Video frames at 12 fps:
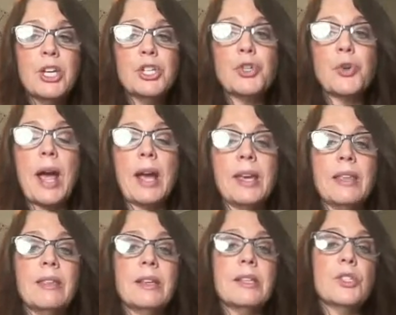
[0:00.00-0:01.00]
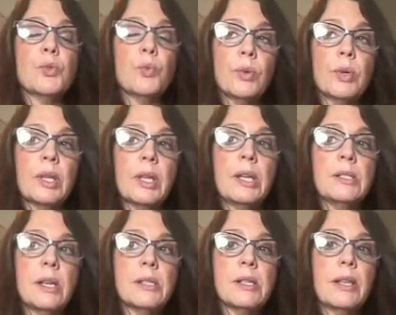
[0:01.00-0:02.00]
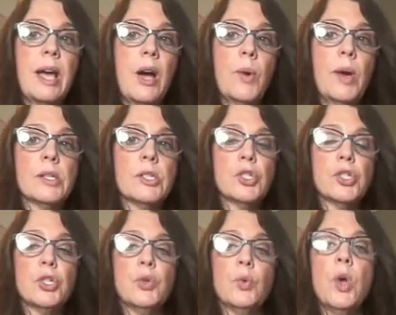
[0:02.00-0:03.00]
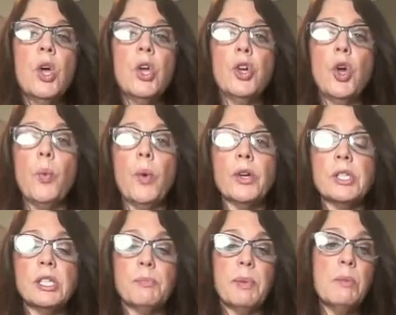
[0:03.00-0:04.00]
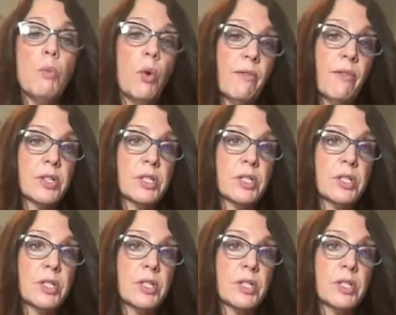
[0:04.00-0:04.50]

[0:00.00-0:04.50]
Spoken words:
Tracking this really does allow us to know where to spend more of our